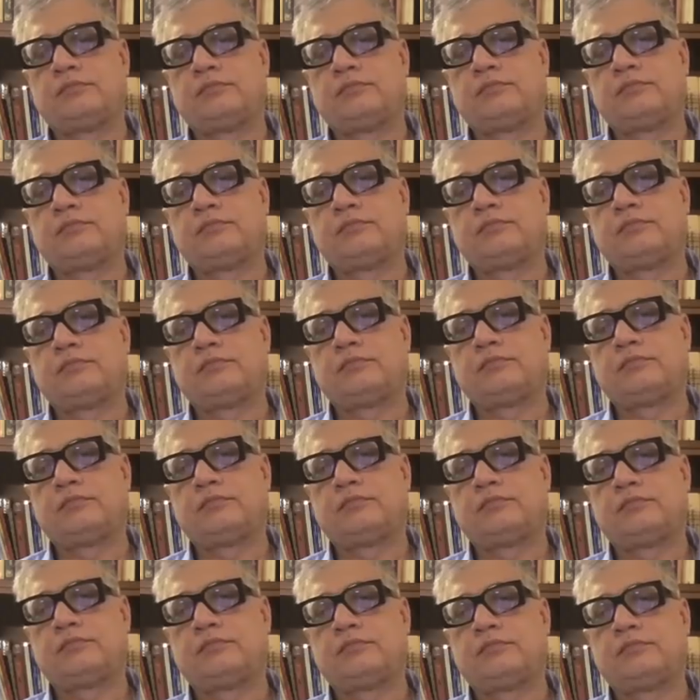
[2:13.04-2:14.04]

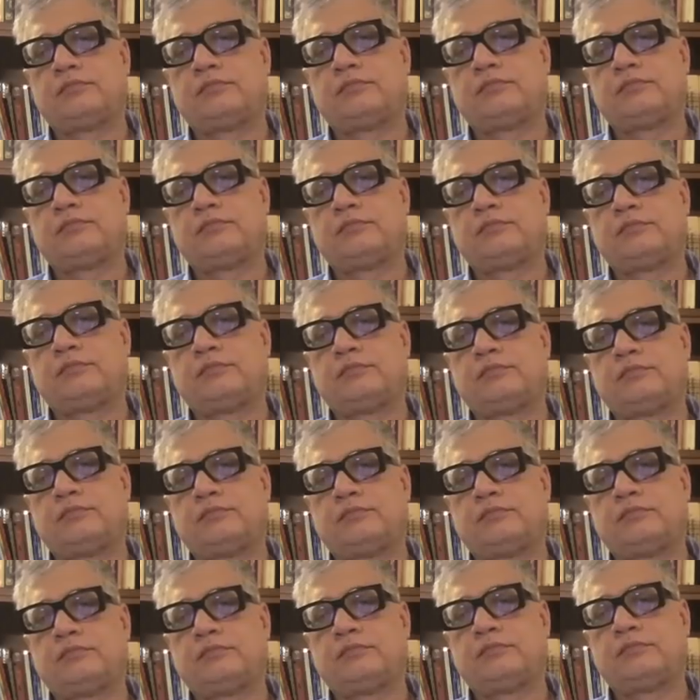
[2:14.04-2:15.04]

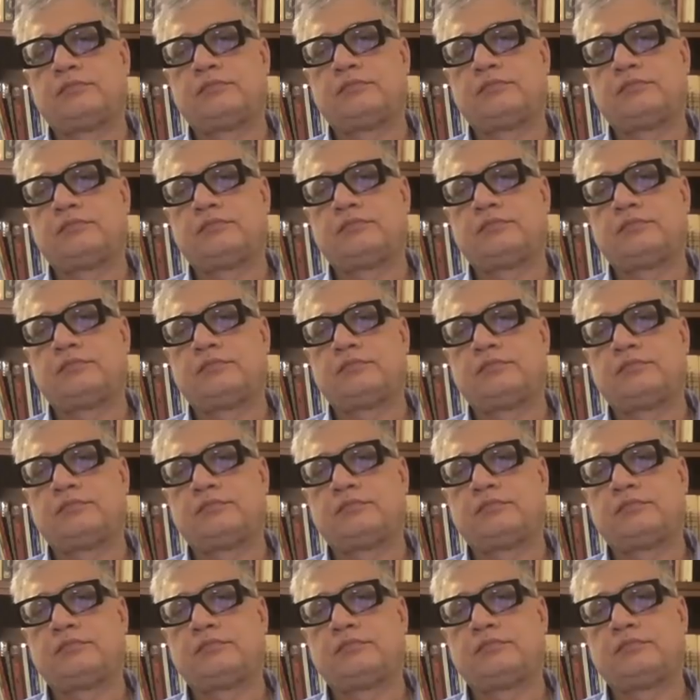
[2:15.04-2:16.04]

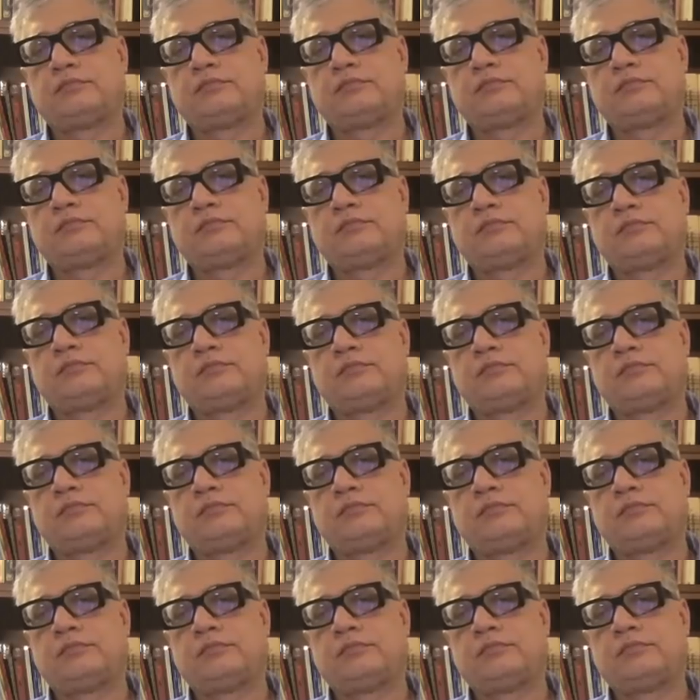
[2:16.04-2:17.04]

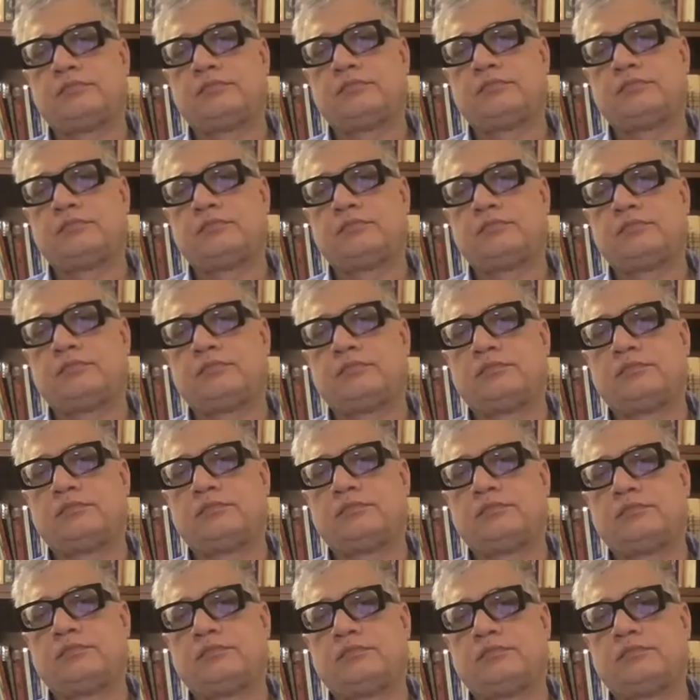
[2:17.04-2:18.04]

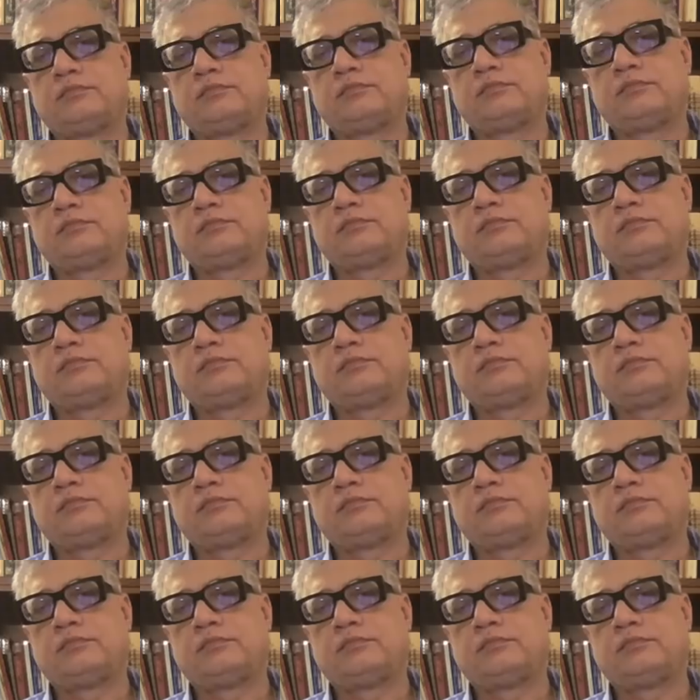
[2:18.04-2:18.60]
The person shown says nothing.